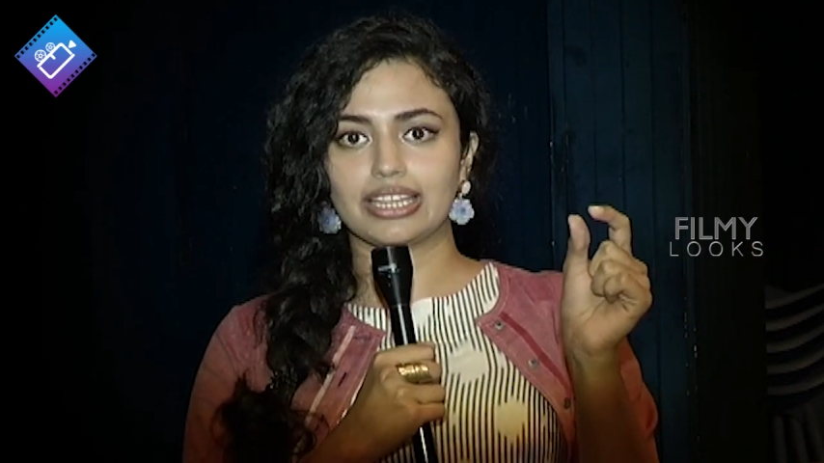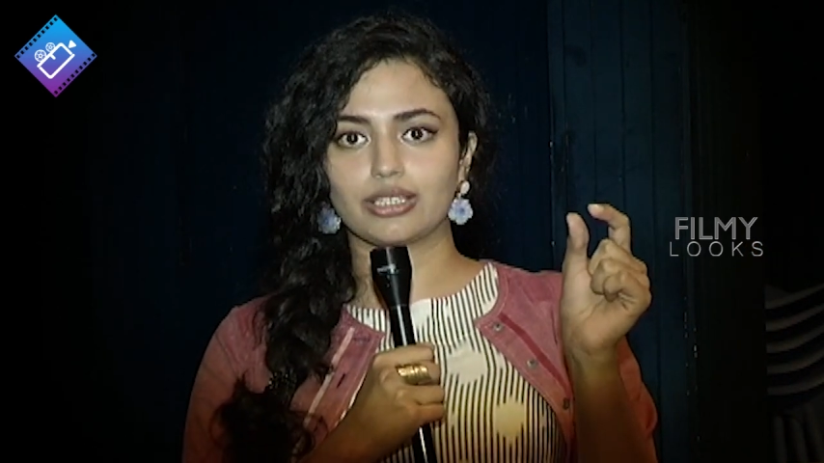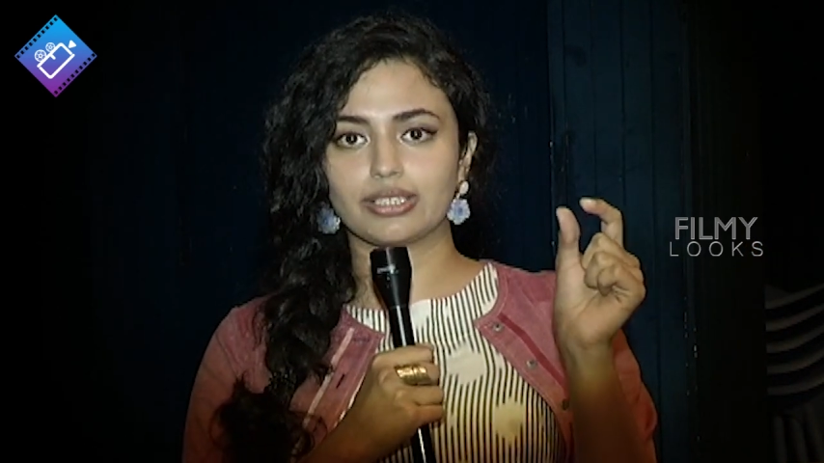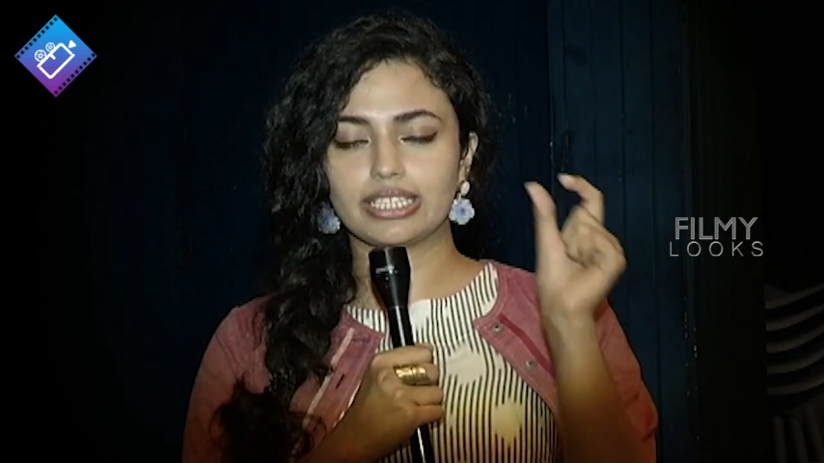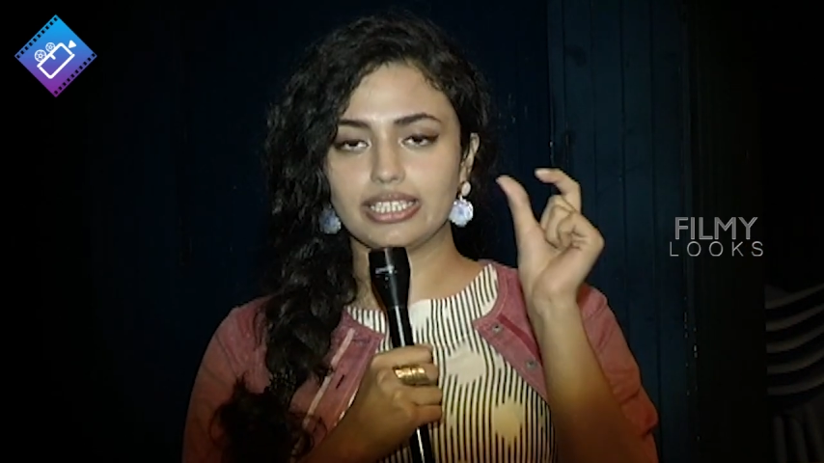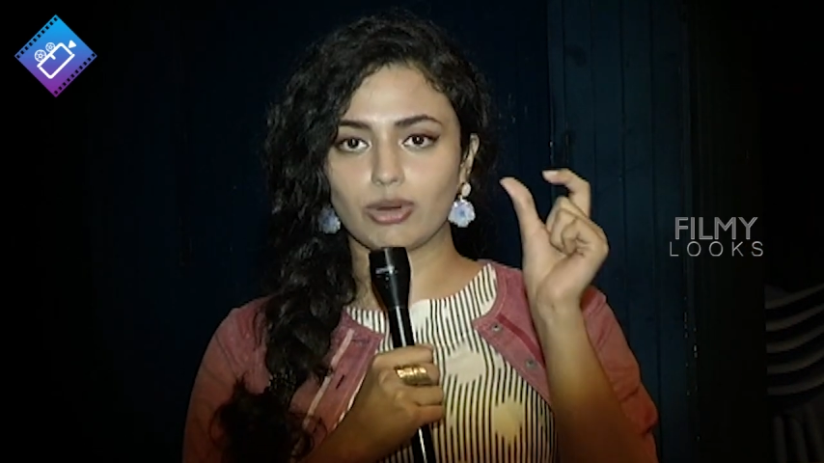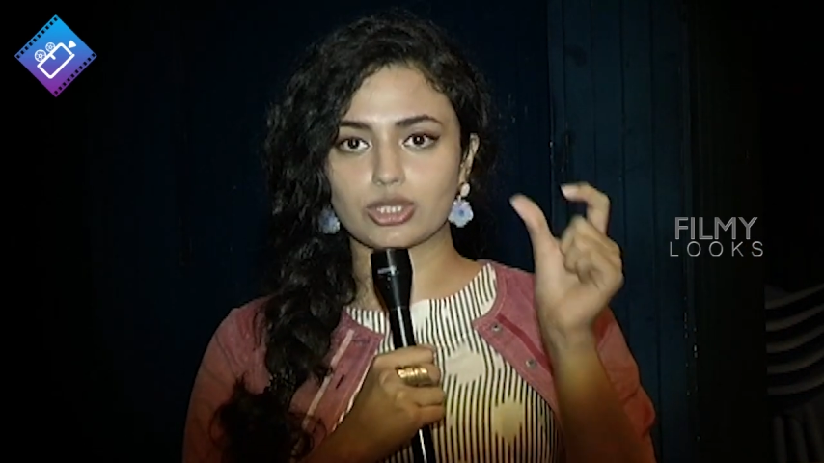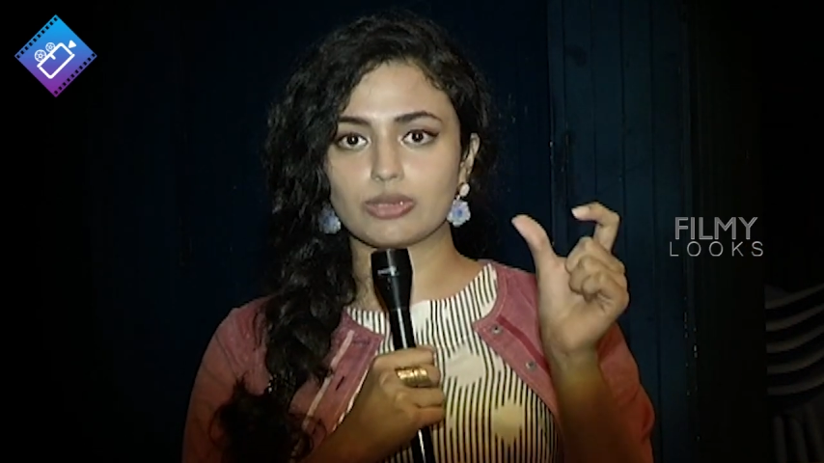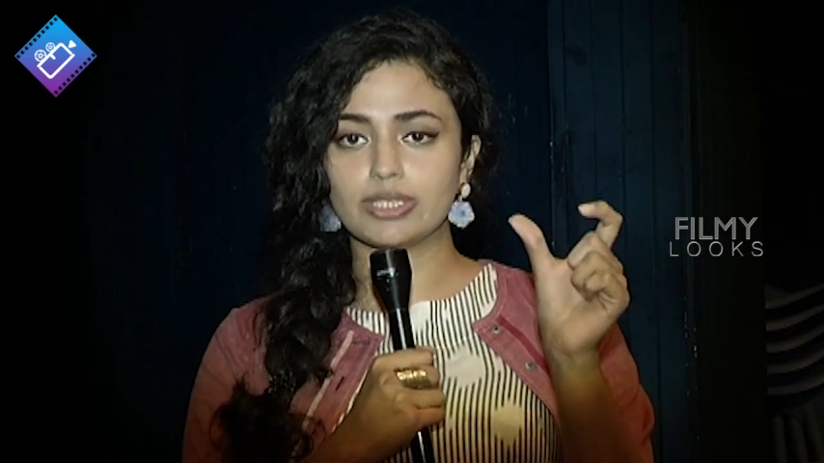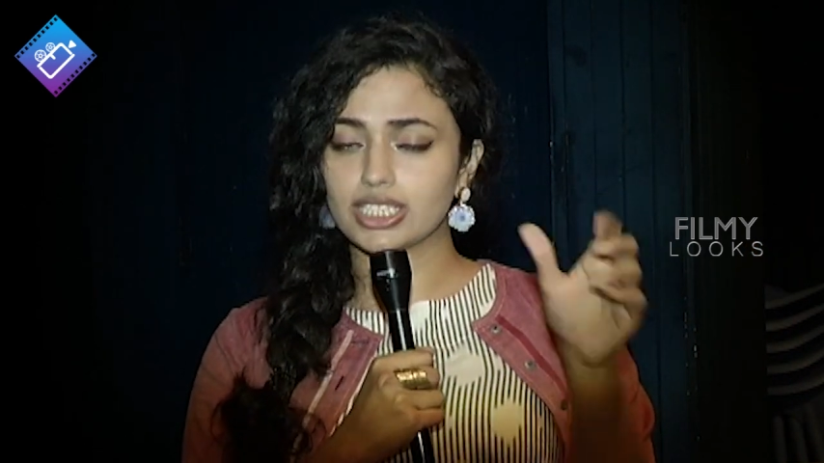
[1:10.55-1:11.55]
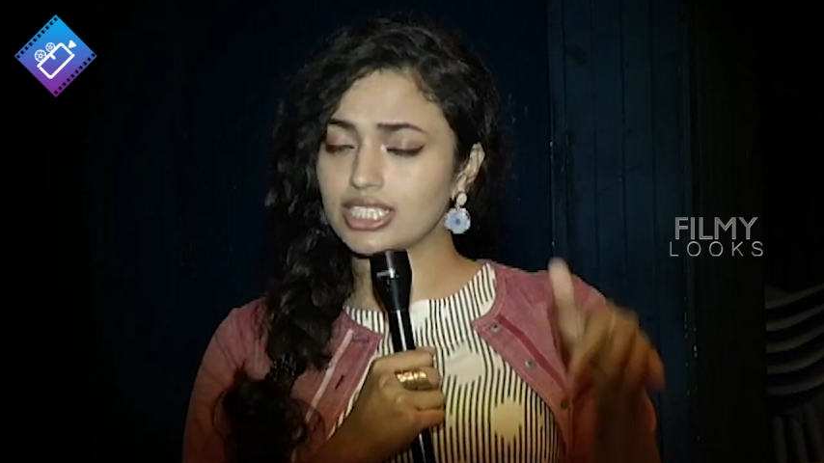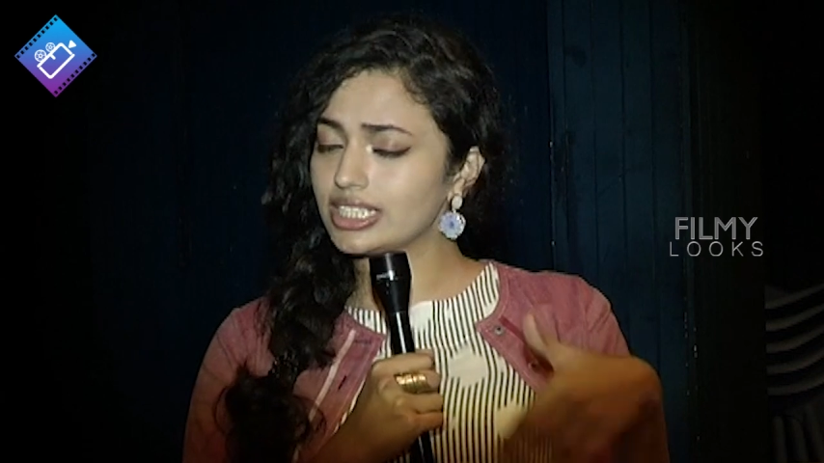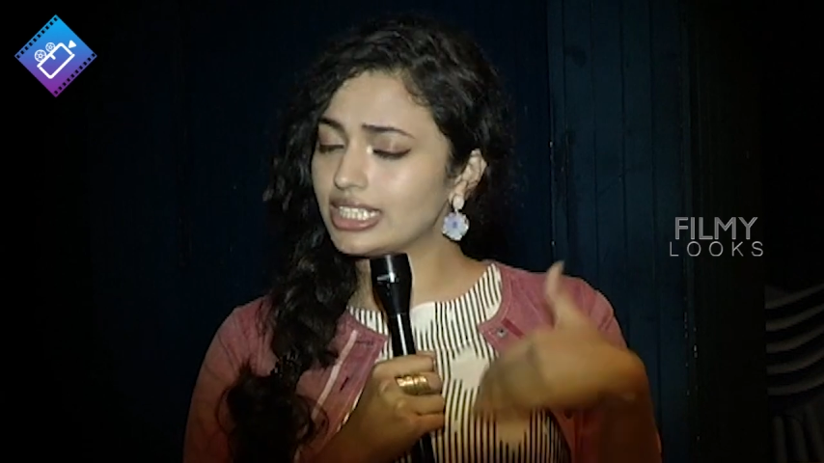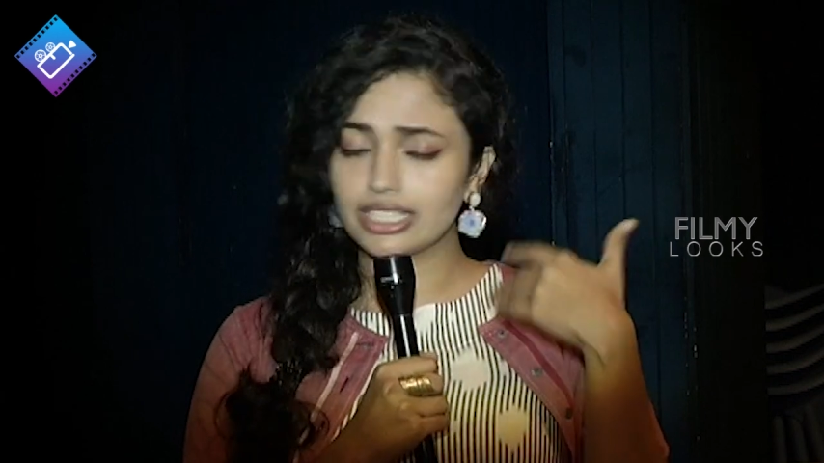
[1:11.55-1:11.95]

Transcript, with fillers: that he wants to be changed, he'll,